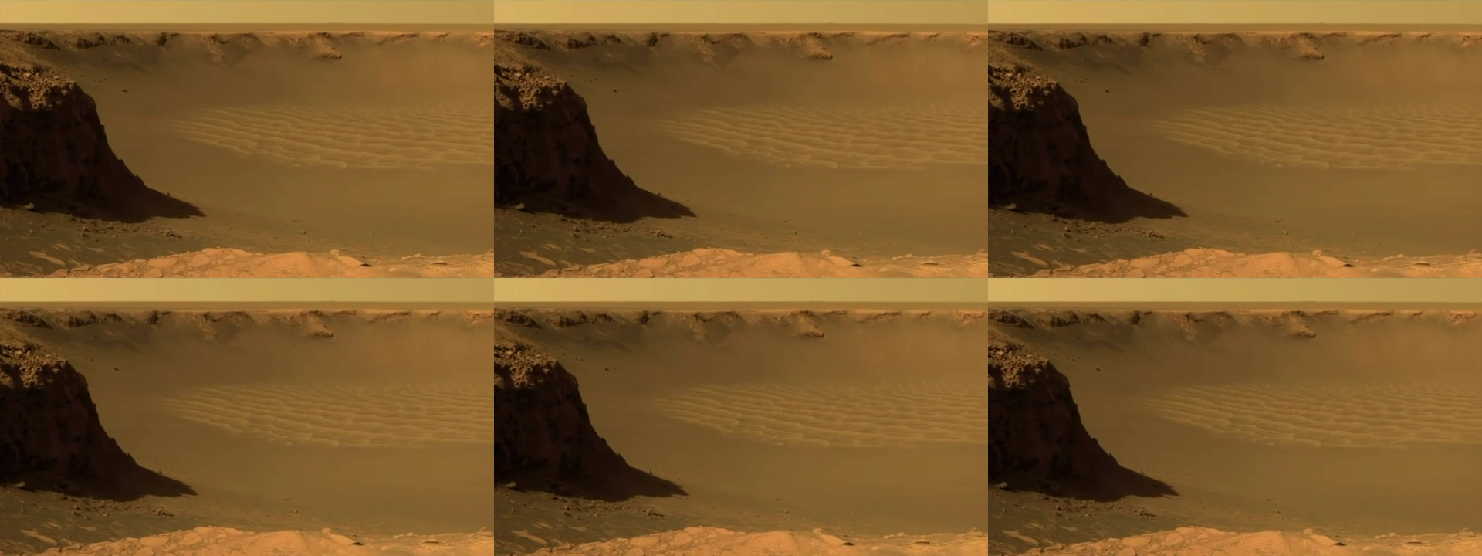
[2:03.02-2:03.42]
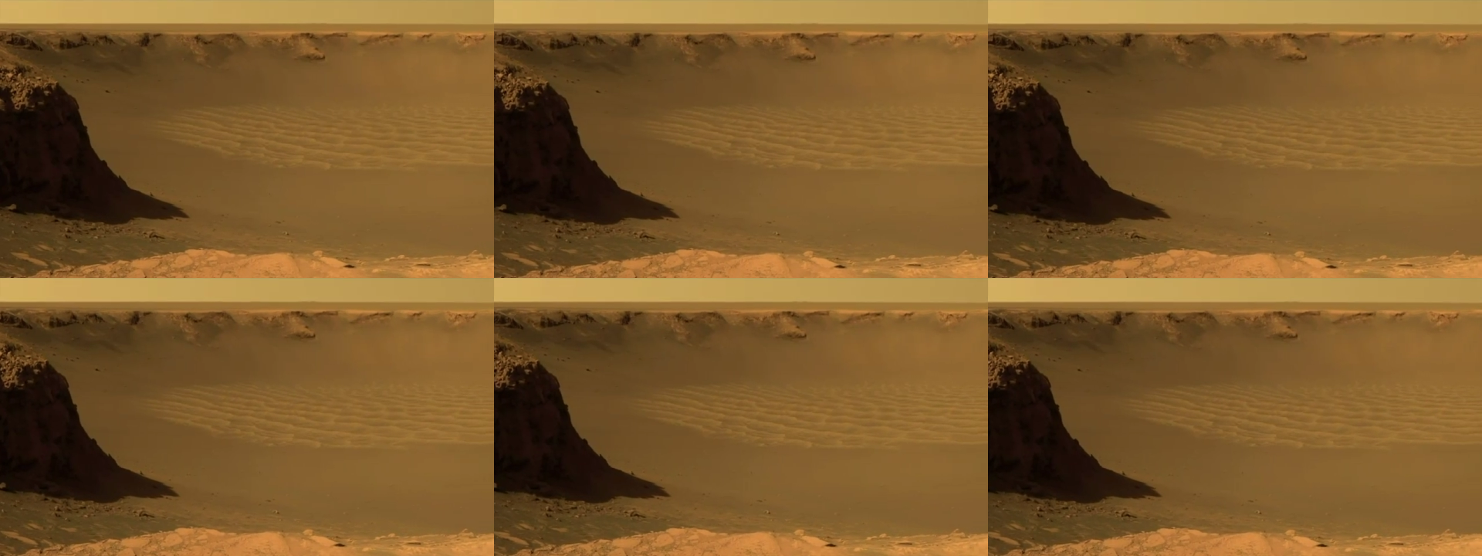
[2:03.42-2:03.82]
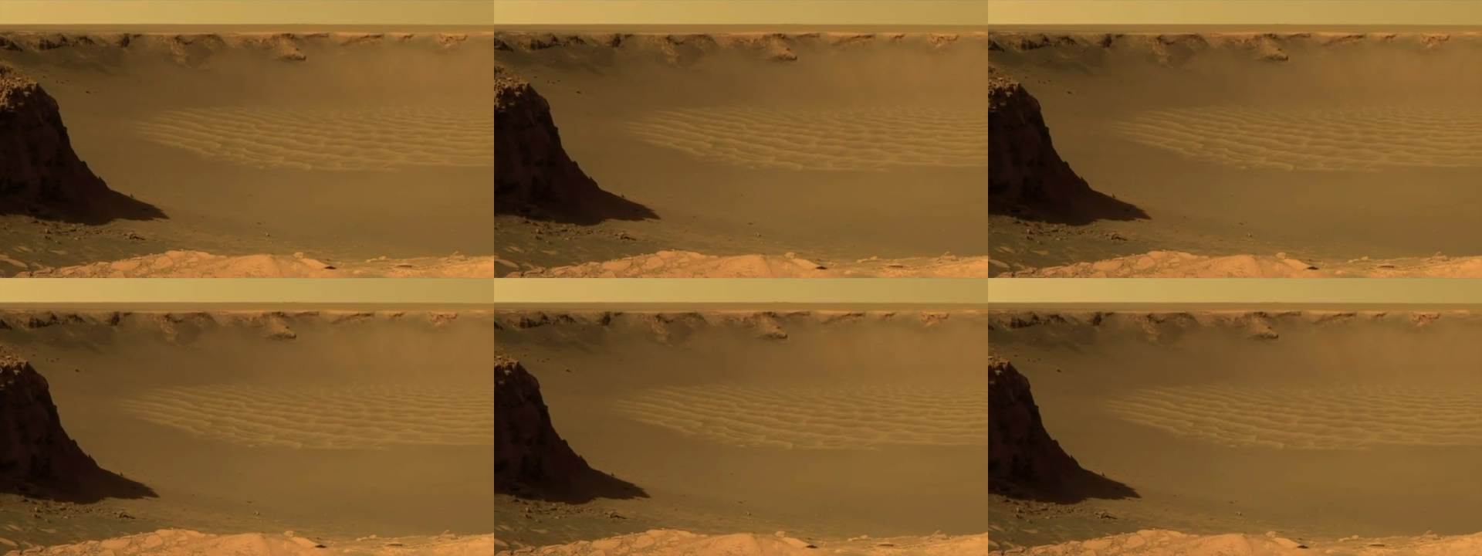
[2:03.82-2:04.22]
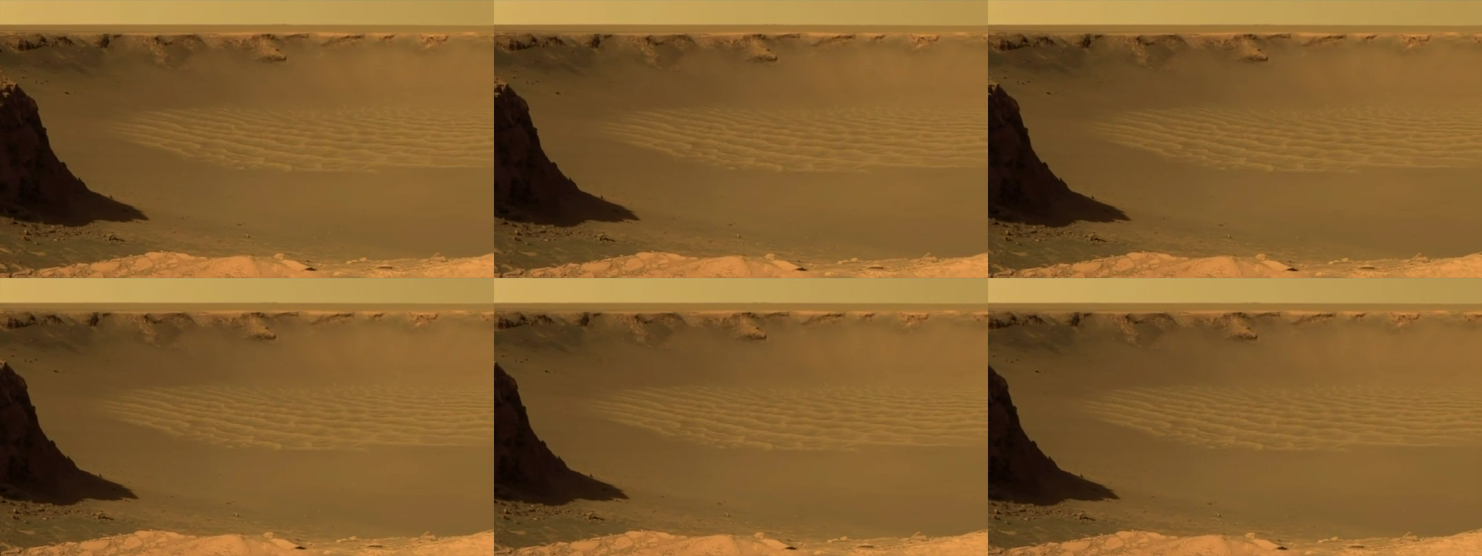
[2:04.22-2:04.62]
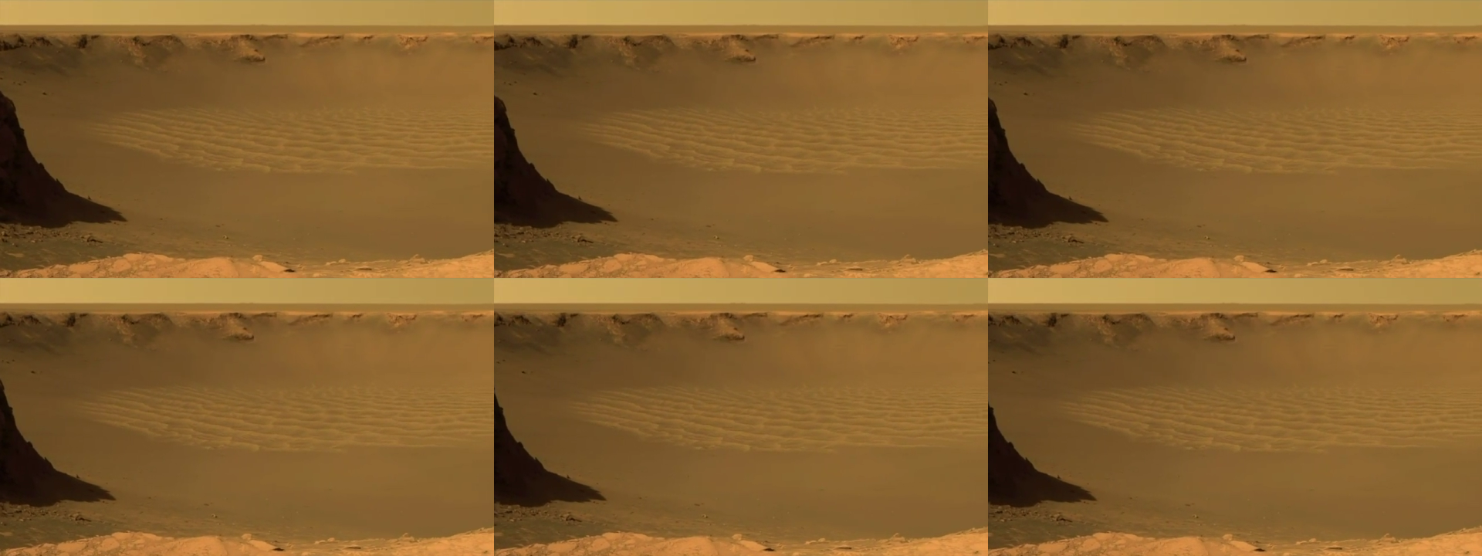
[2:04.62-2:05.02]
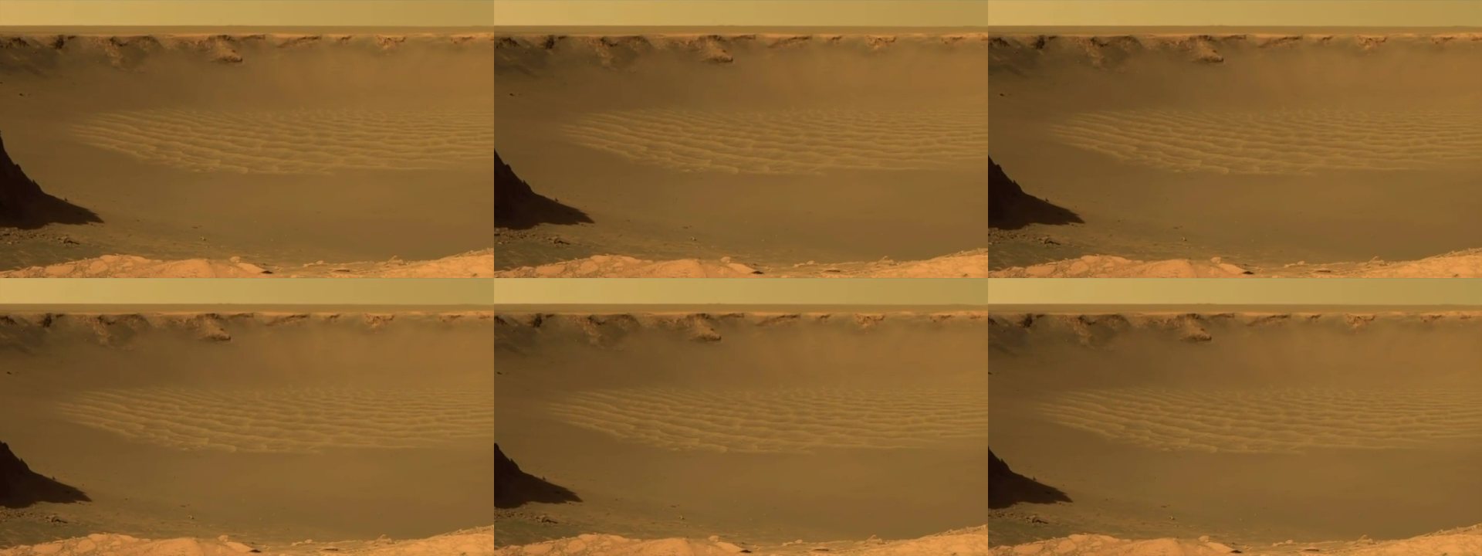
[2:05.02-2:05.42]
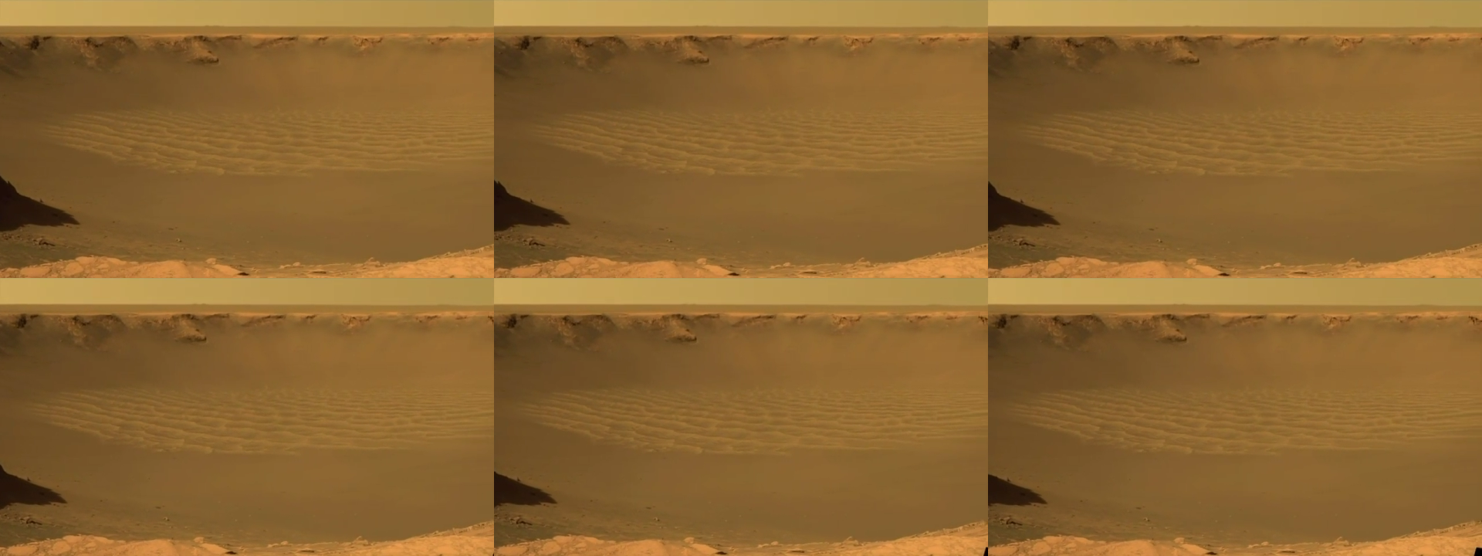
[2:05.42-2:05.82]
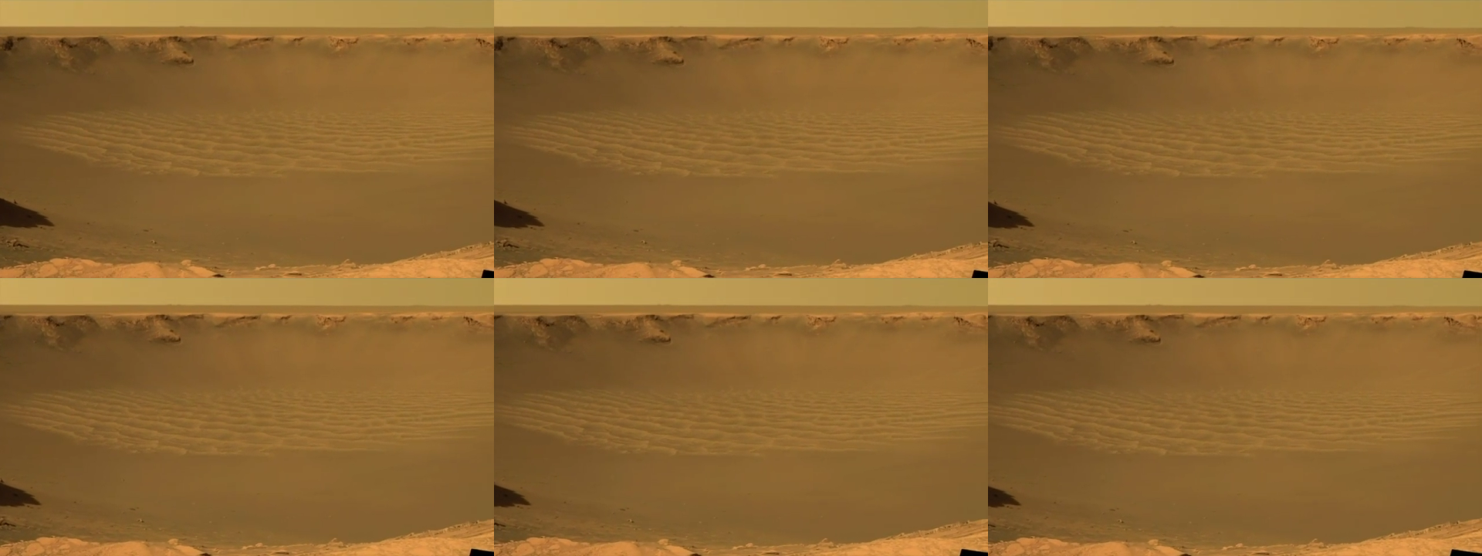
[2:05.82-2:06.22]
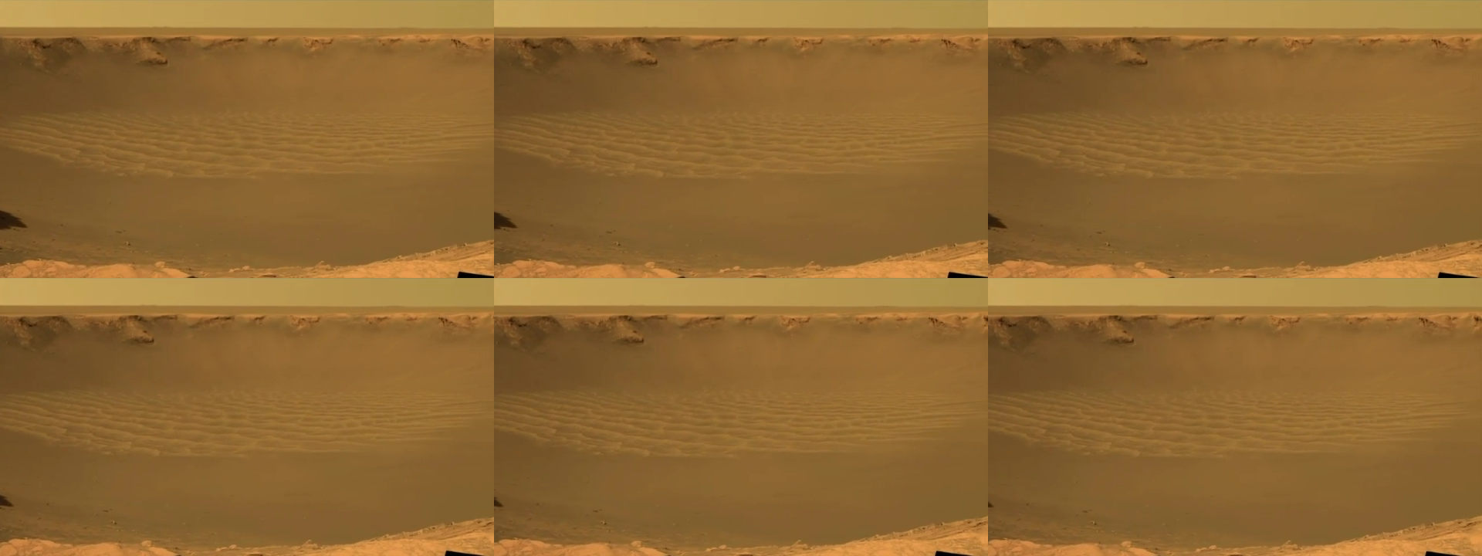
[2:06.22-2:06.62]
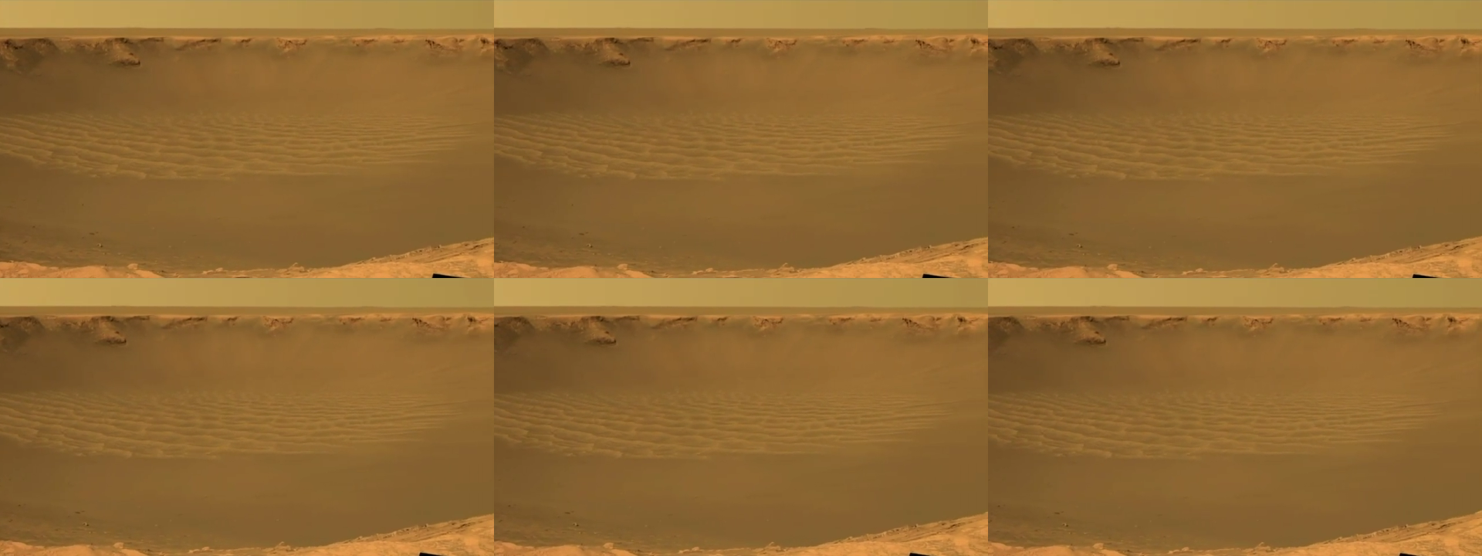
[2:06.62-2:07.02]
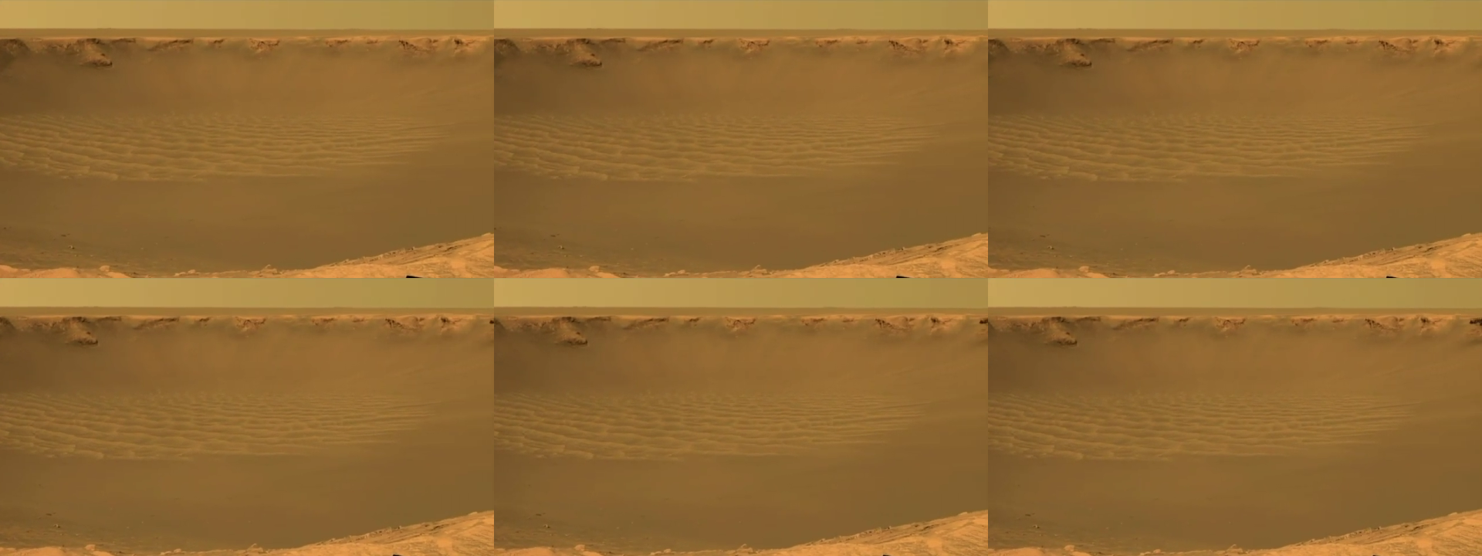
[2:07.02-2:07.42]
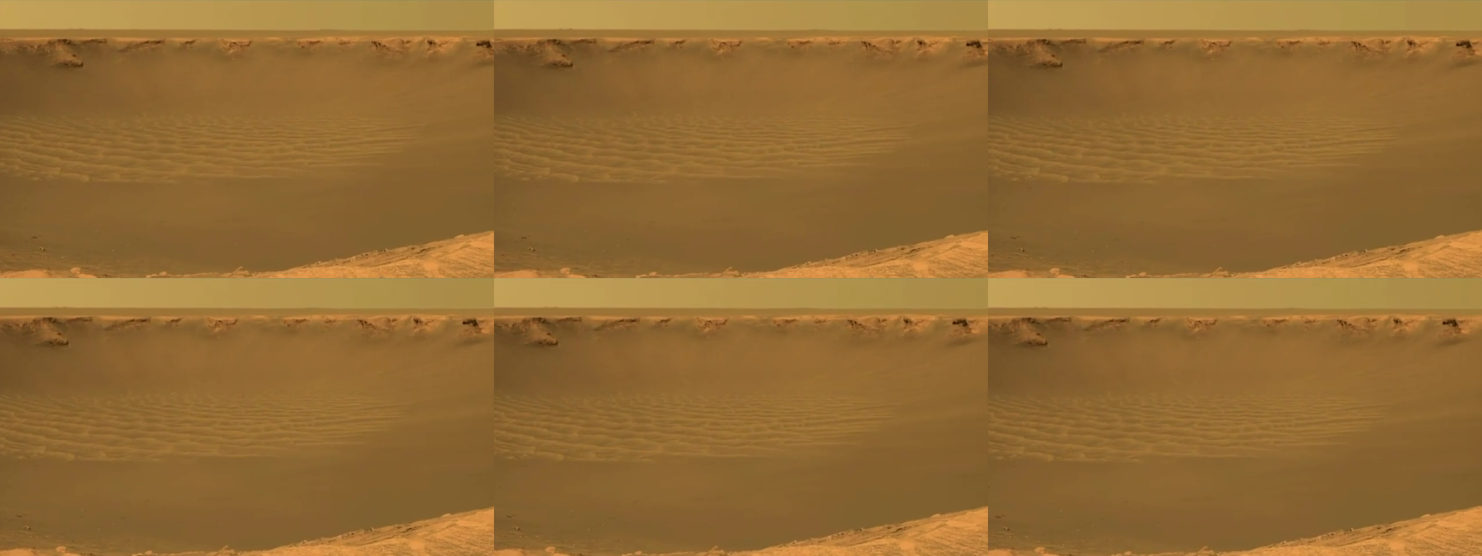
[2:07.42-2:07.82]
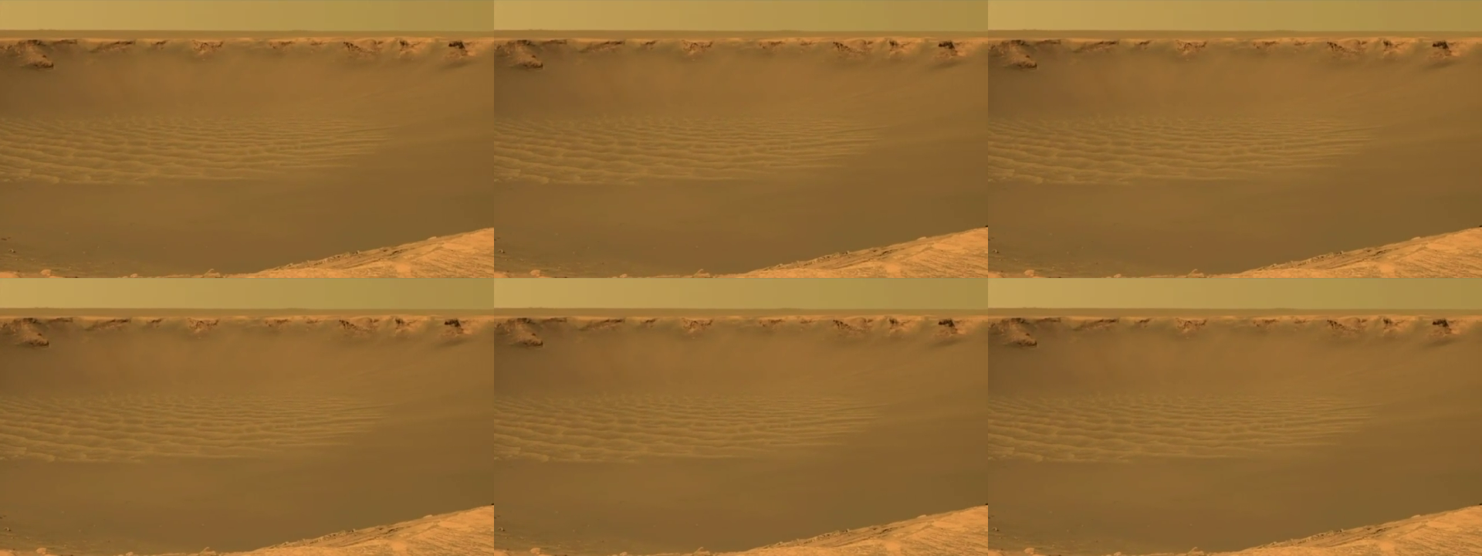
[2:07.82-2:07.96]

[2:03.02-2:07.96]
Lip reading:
Nobody's mouth can be seen.